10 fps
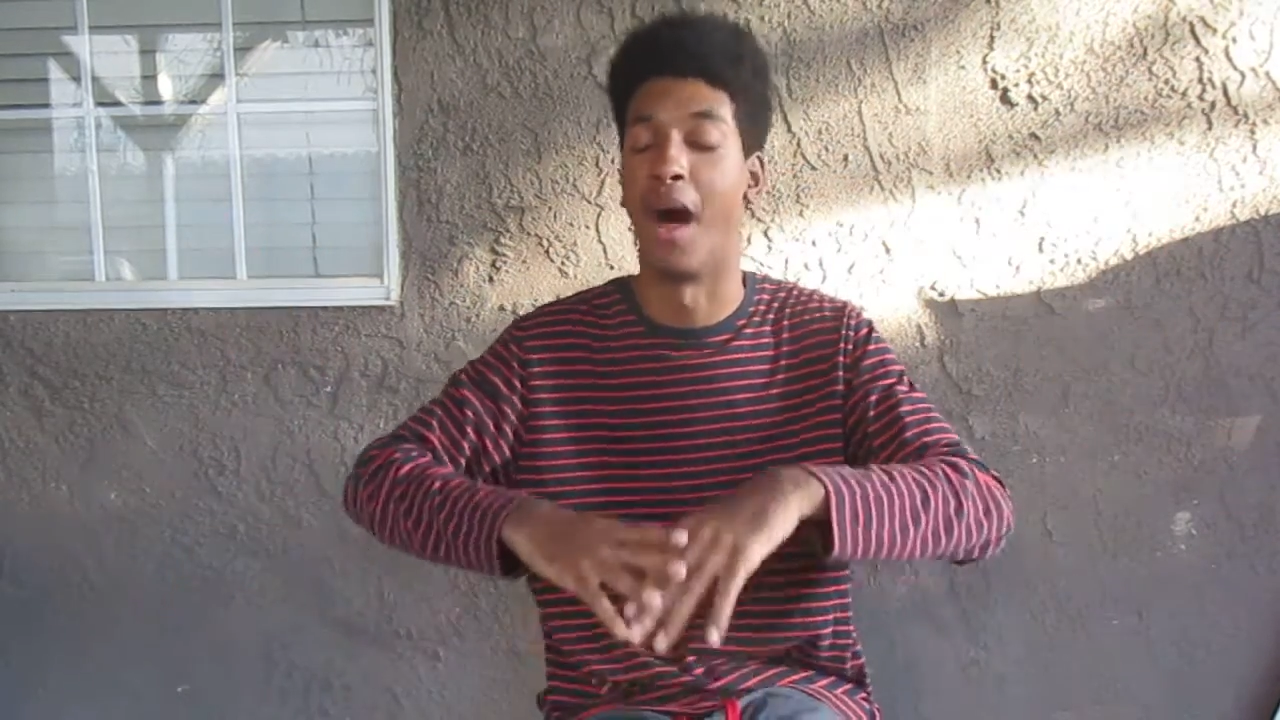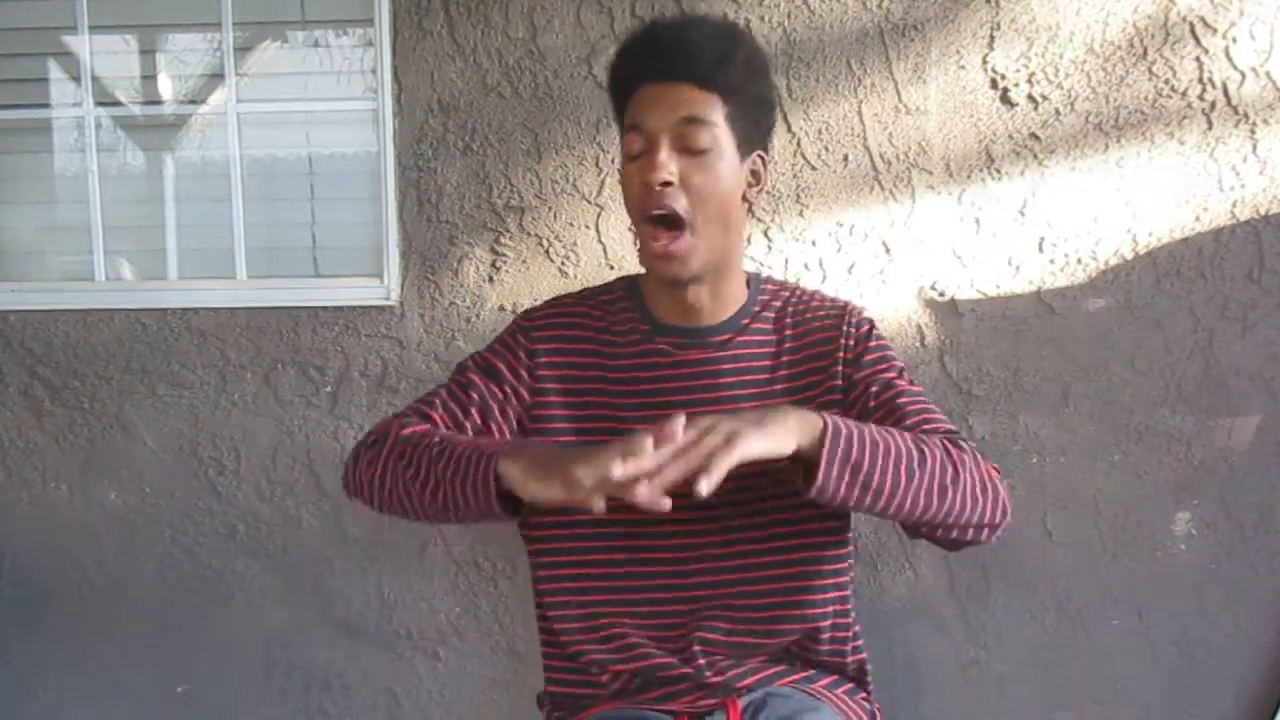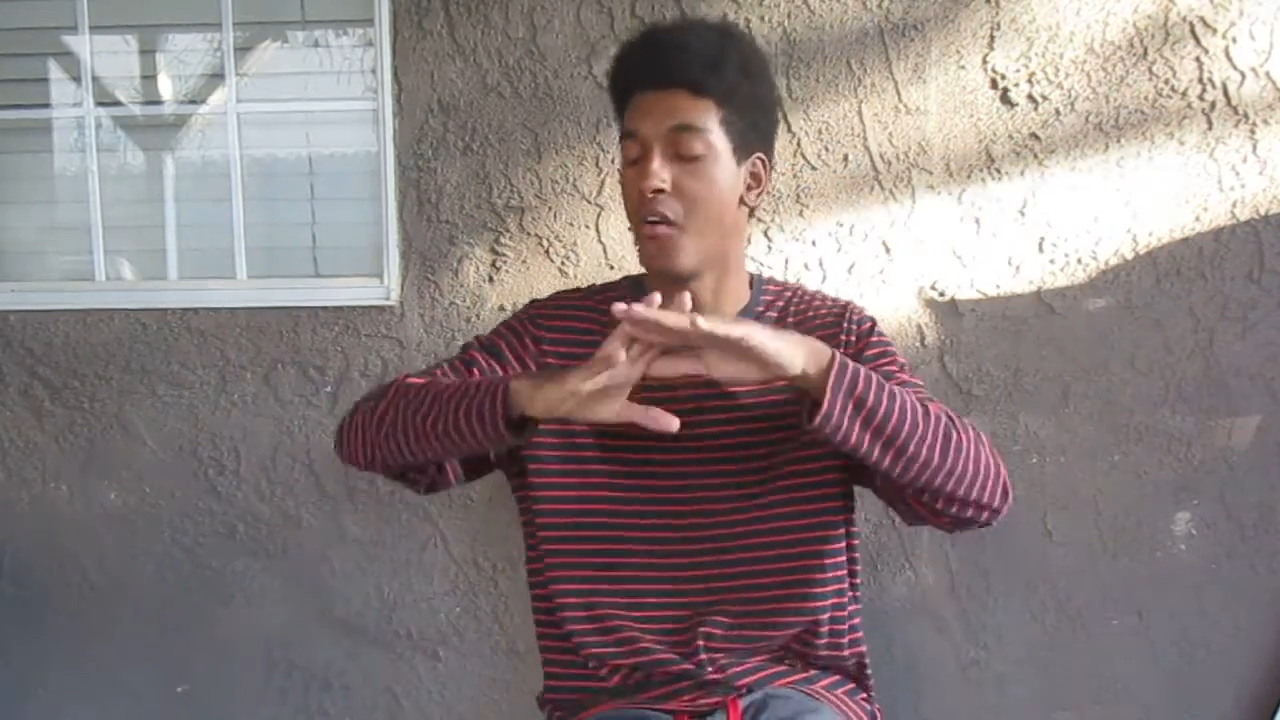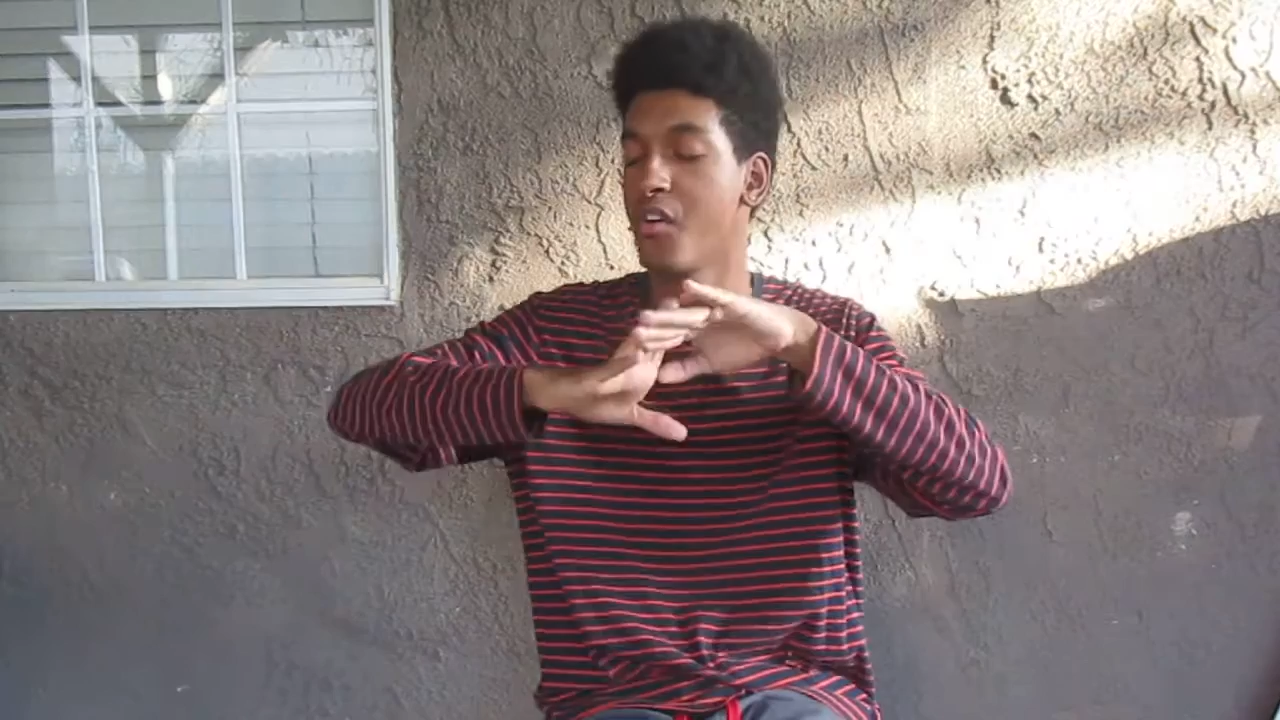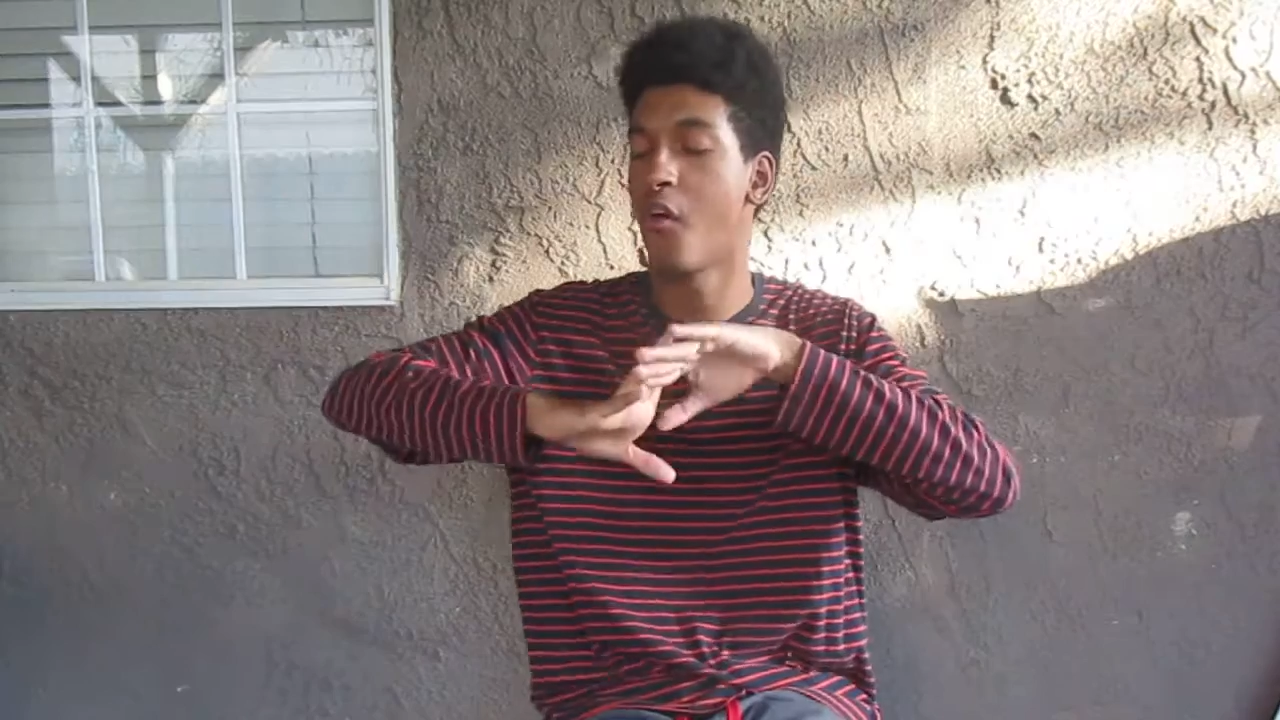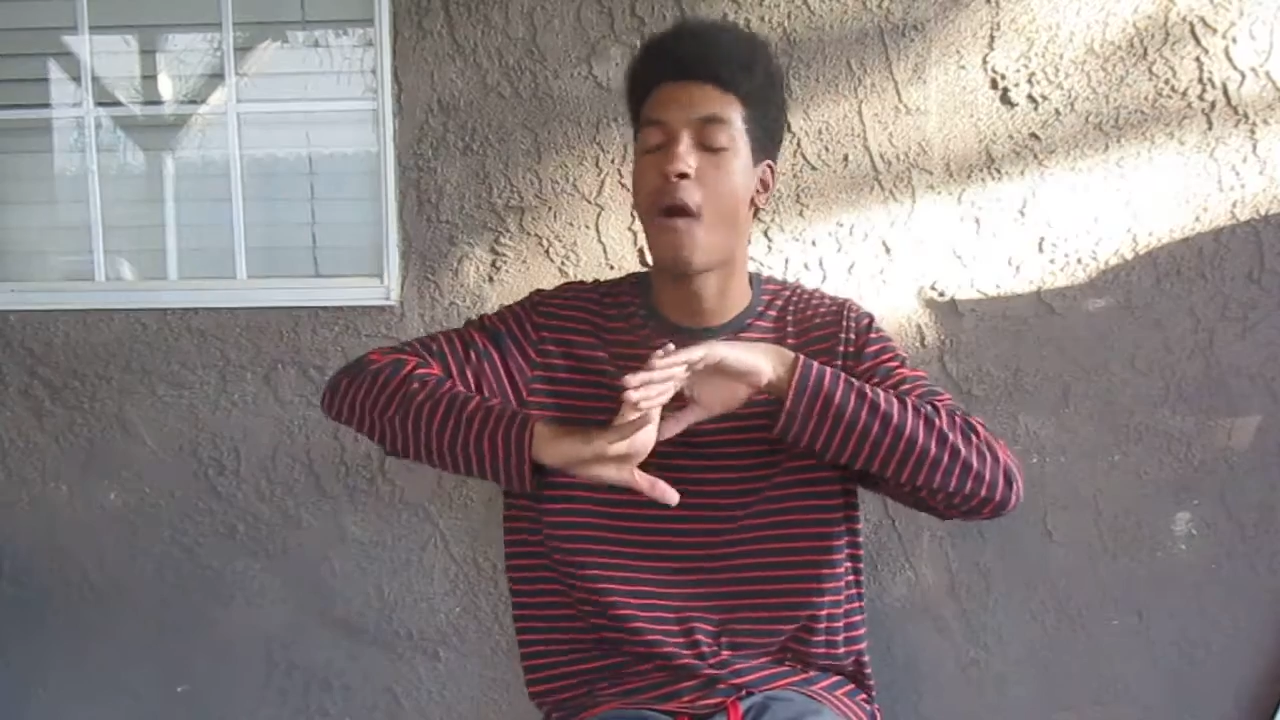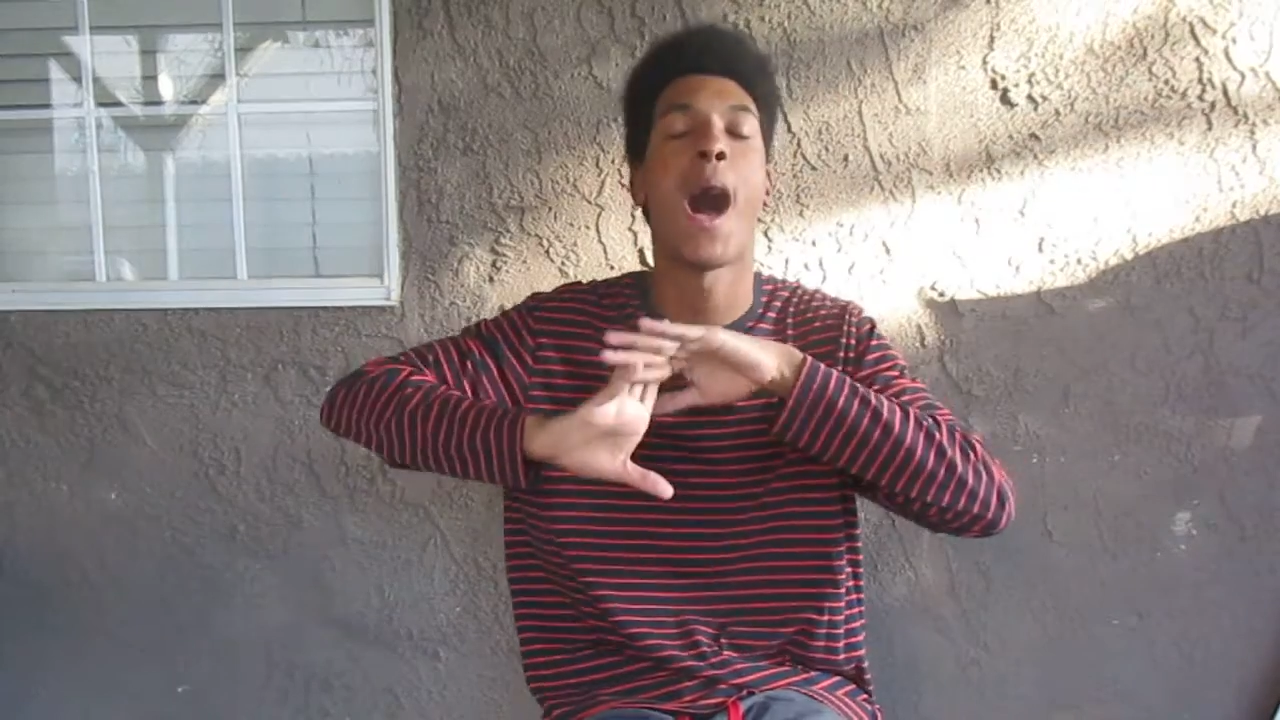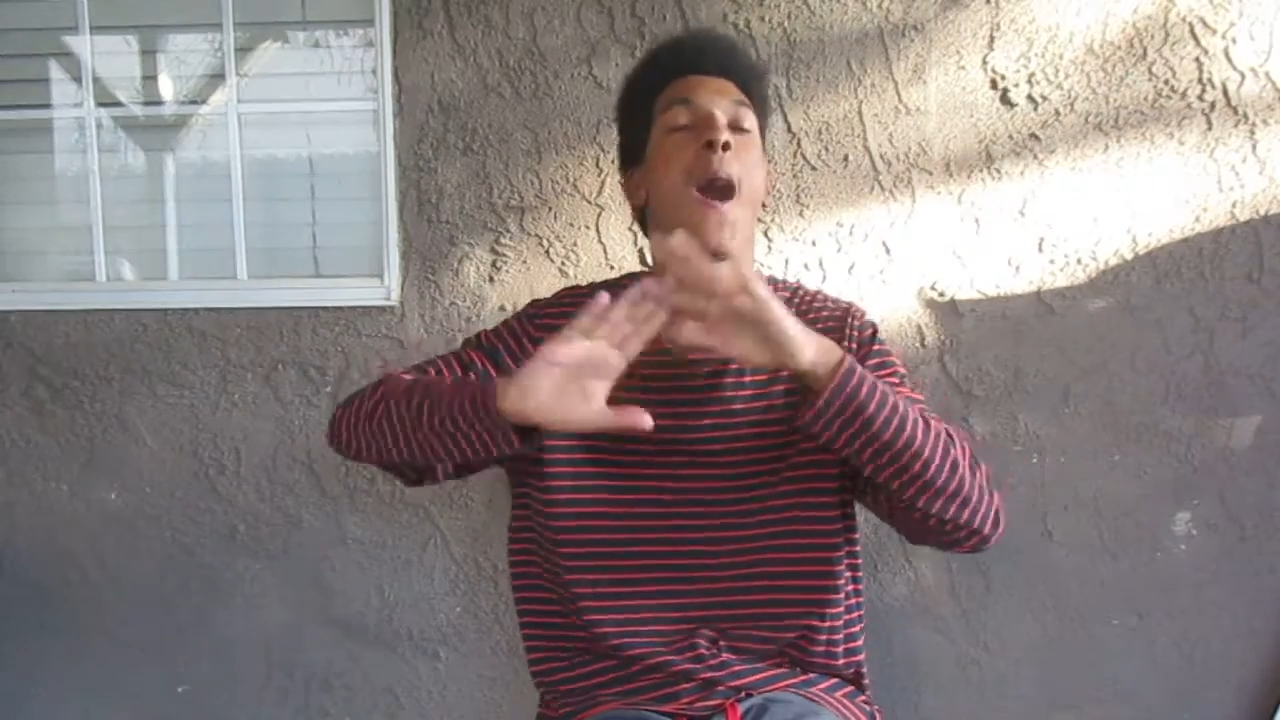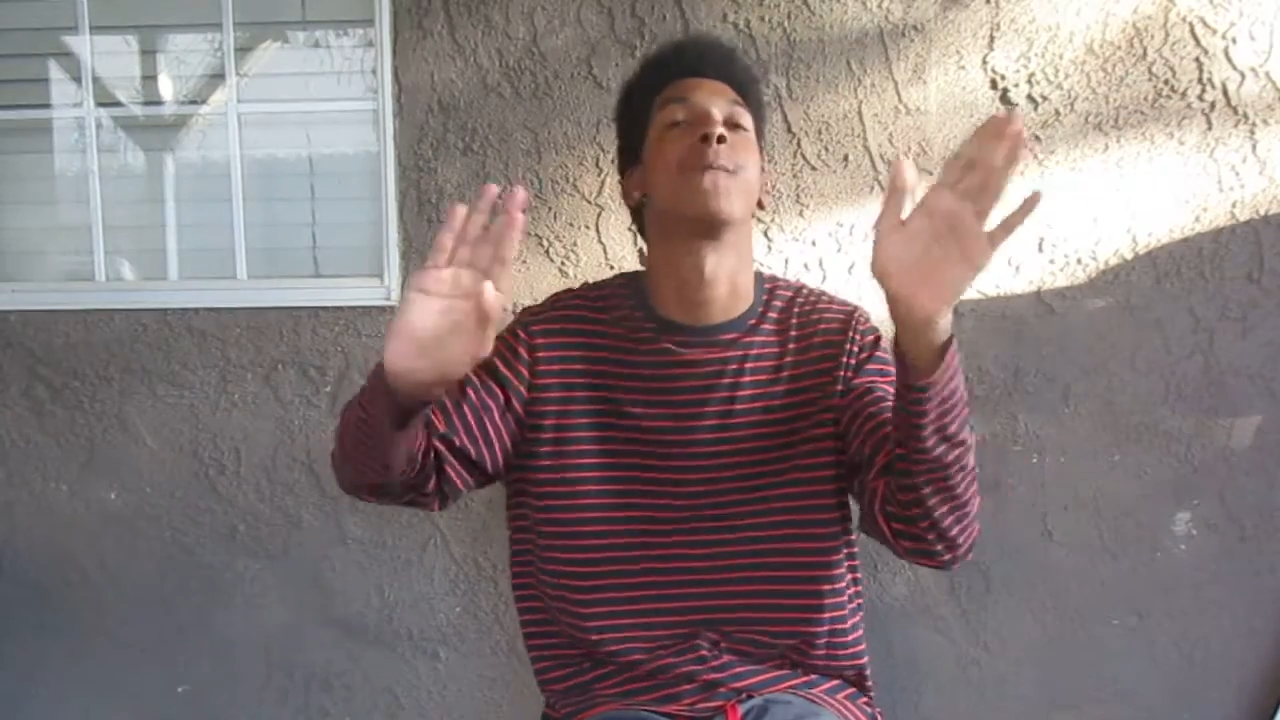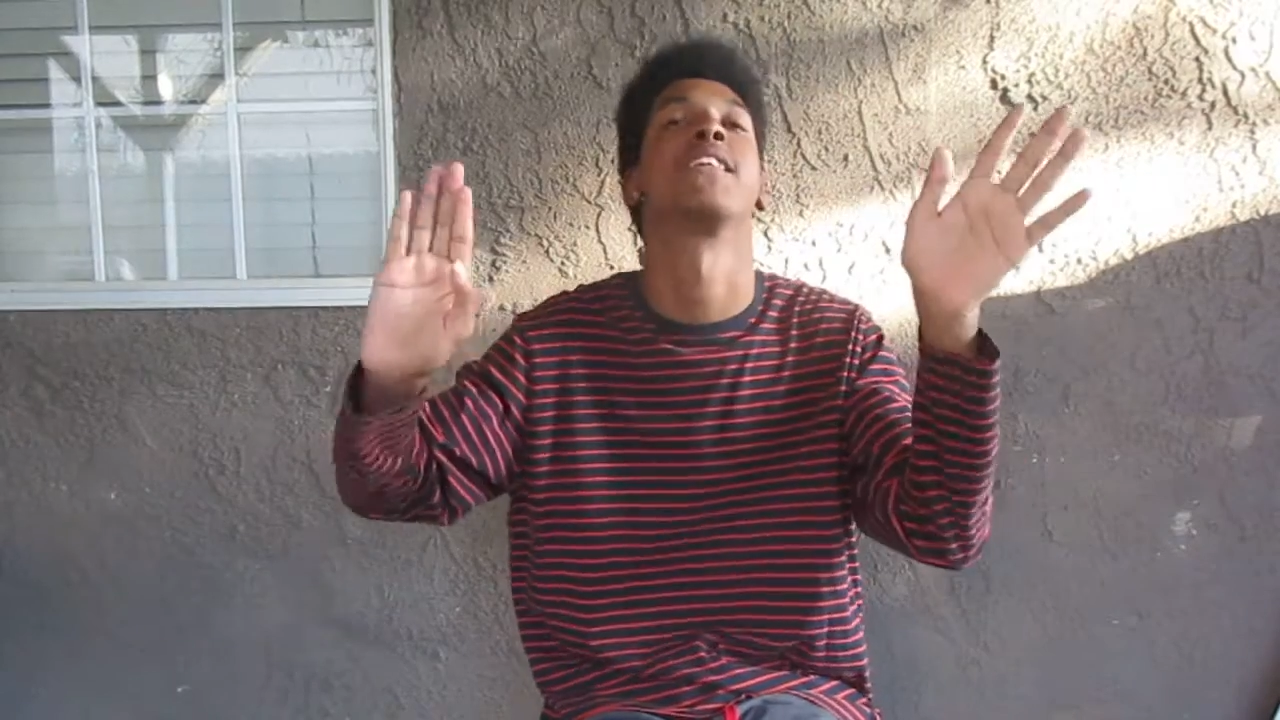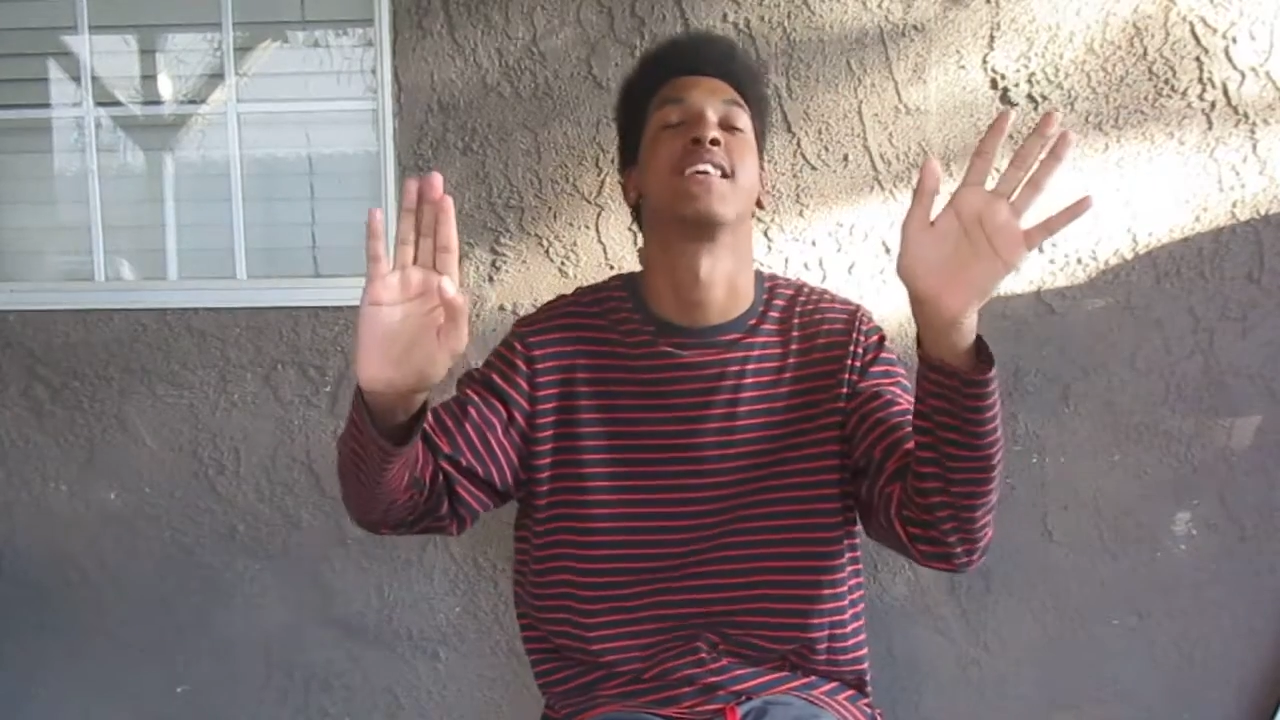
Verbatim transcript: I don't know how many